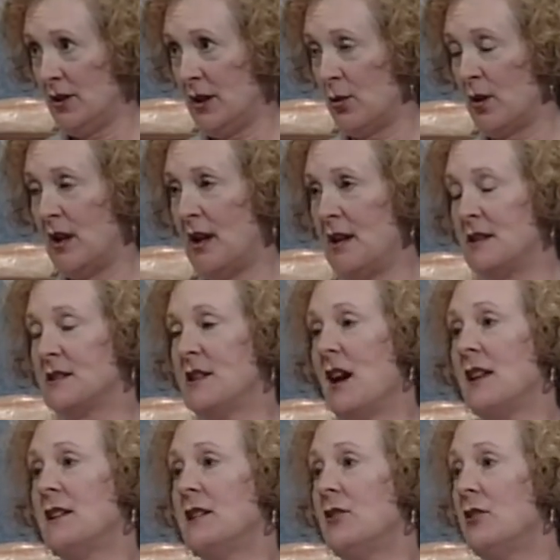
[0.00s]
It, it is
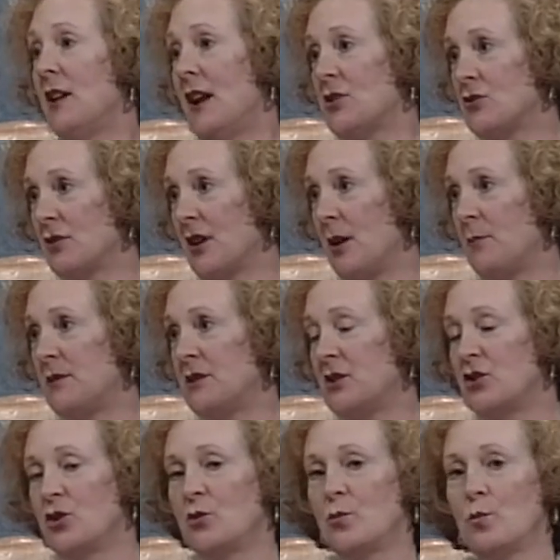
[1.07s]
not an international
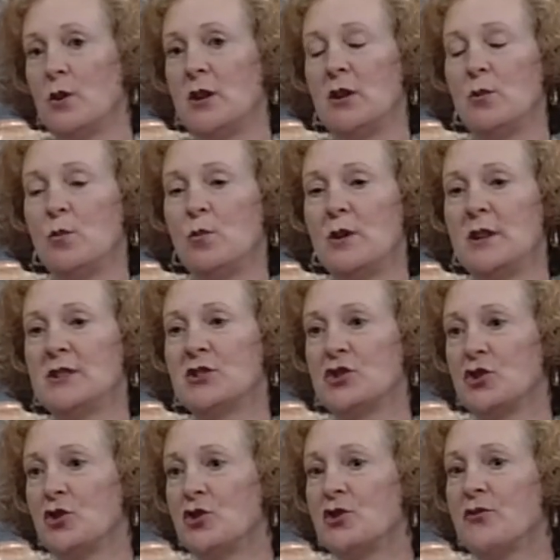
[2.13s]
competition. We, we
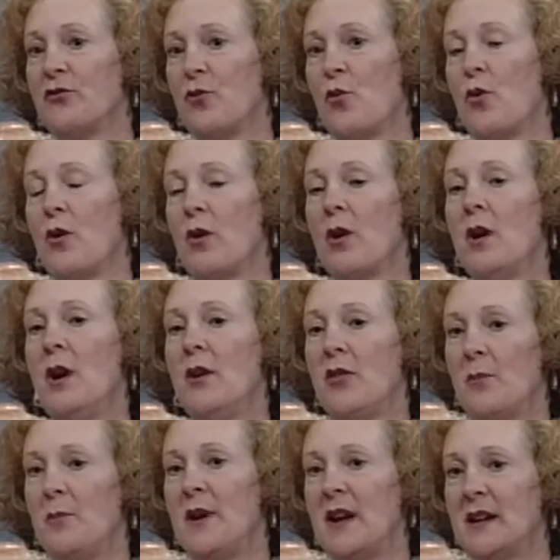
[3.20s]
search for
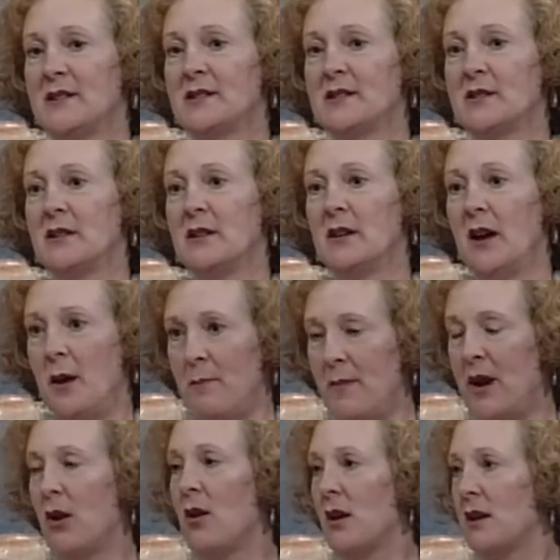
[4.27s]
the best
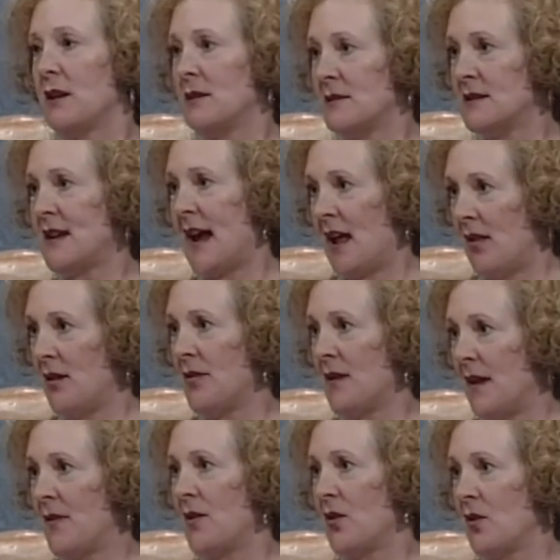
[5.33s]
American talent
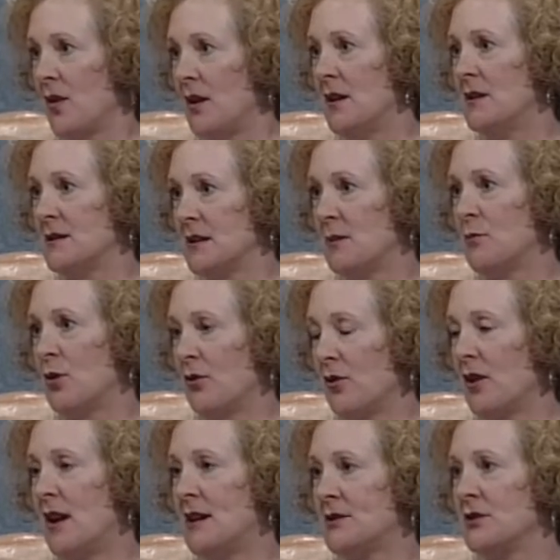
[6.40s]
that there is in both
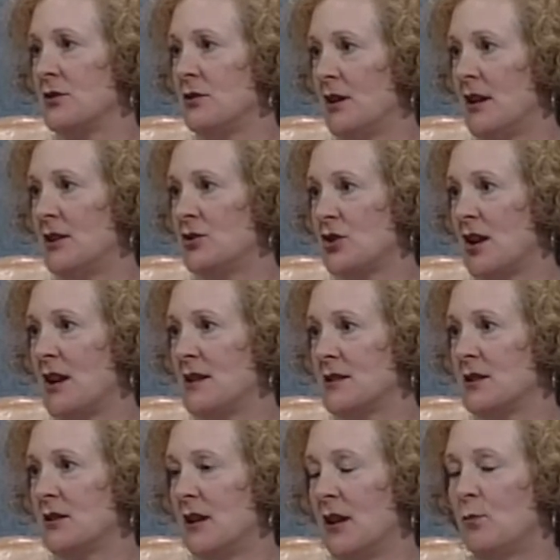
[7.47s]
classical and jazz.
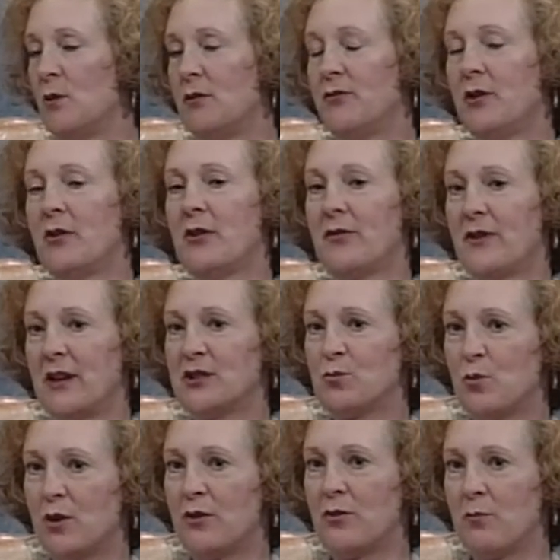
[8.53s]
And, and we feel that that's
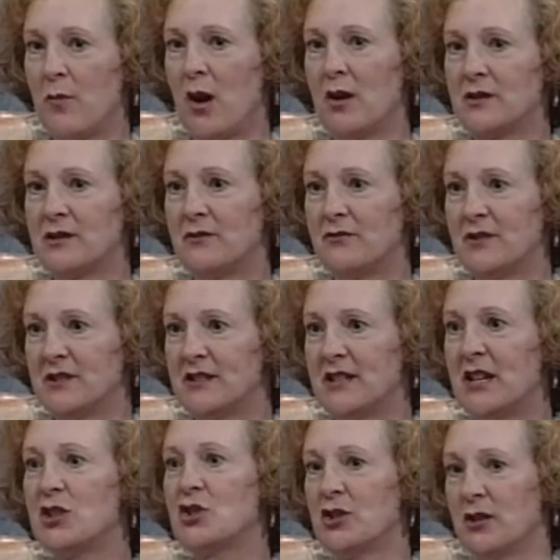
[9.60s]
one of the marks of
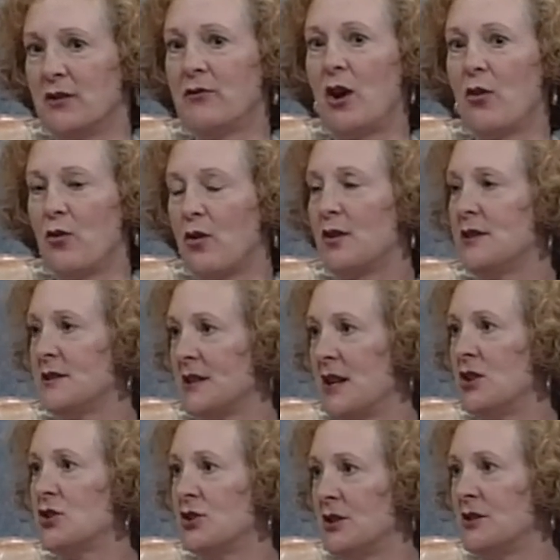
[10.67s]
distinction of our
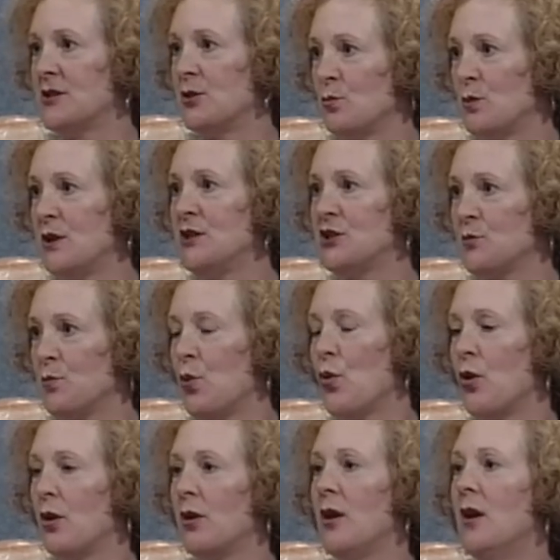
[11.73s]
organization is we
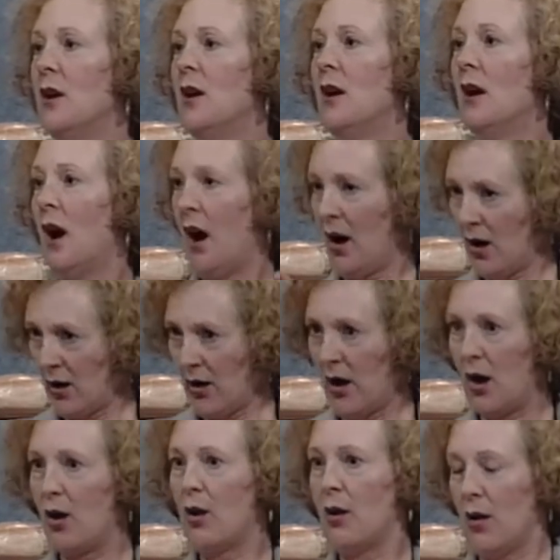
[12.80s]
support our,
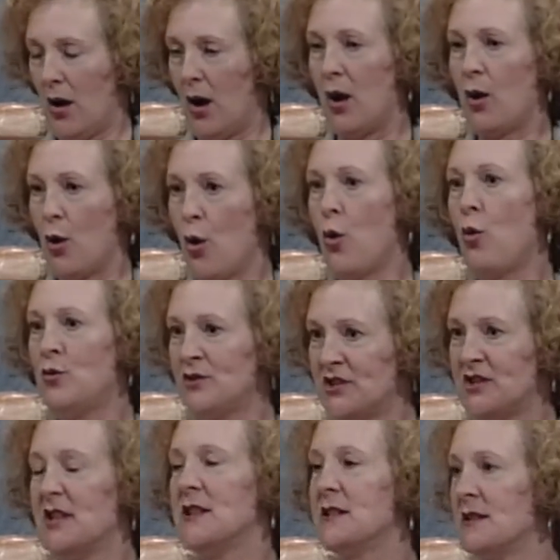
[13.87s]
our, our own
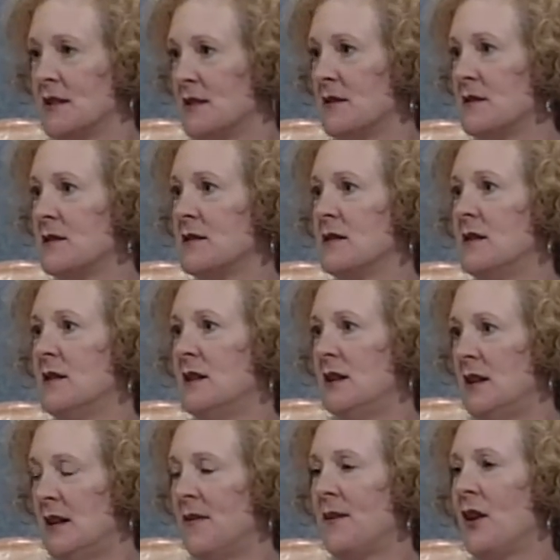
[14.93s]
citizens
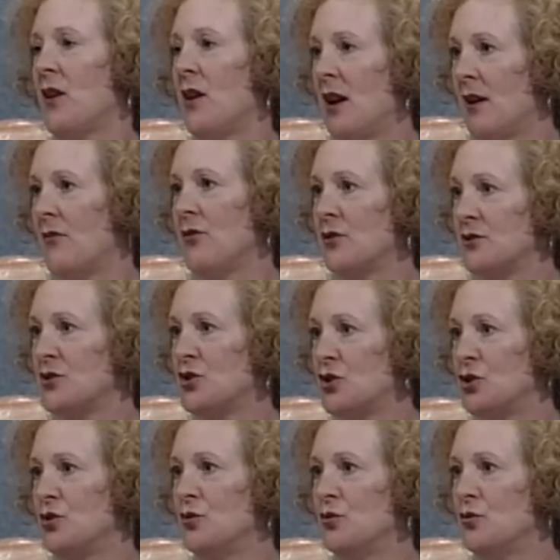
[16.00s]
in their efforts
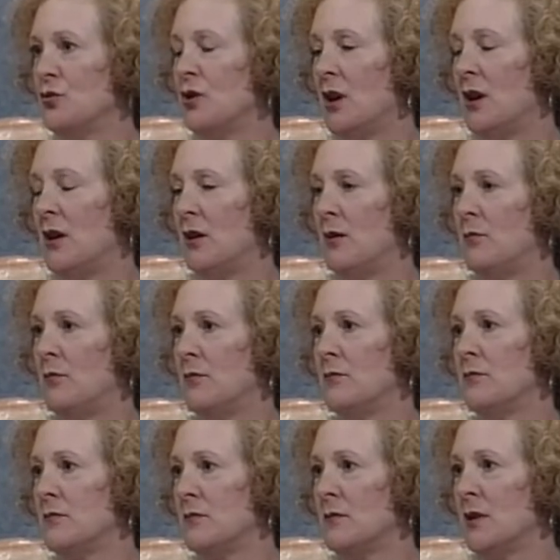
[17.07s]
to
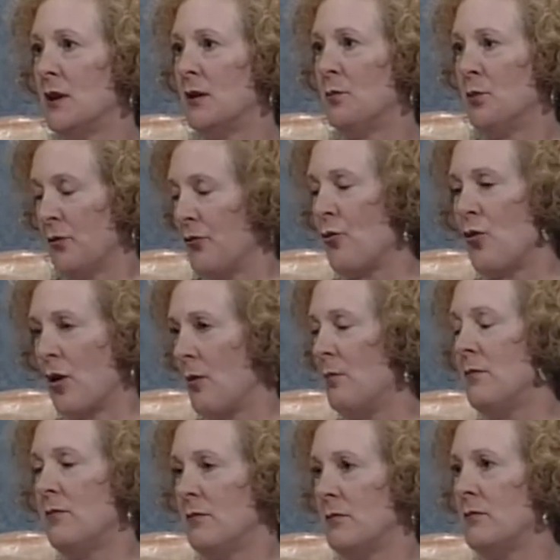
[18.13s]
um, uh,
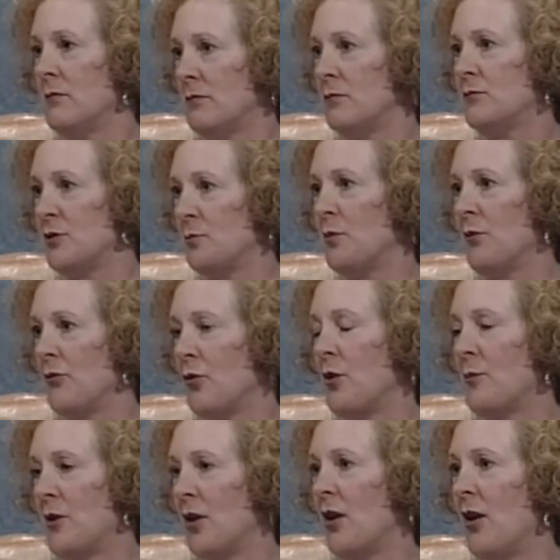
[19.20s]
perform, to
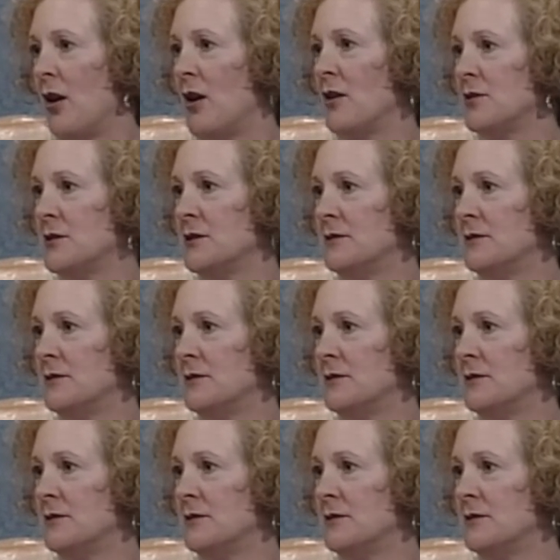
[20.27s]
perform their art.